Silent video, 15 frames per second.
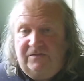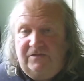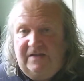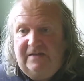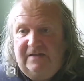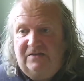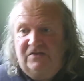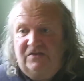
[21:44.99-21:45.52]

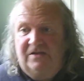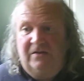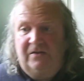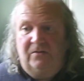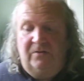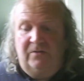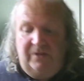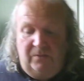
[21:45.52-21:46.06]
stainless
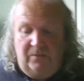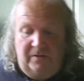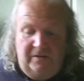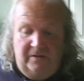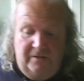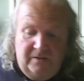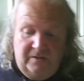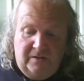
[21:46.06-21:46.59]
steel they
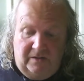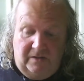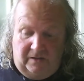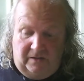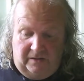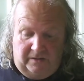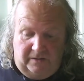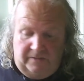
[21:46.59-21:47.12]
were,
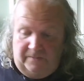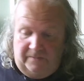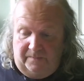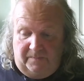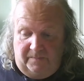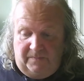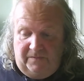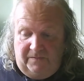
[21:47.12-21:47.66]

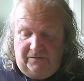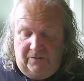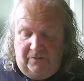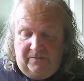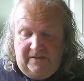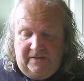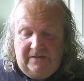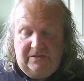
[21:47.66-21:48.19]
um,
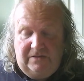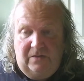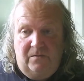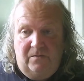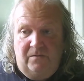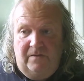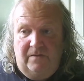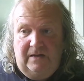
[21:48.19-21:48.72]
so they
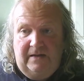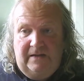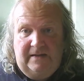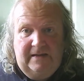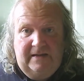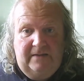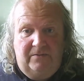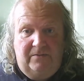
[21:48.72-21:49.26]
don't
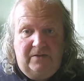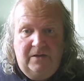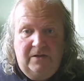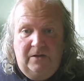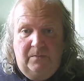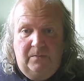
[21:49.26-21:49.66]
really count.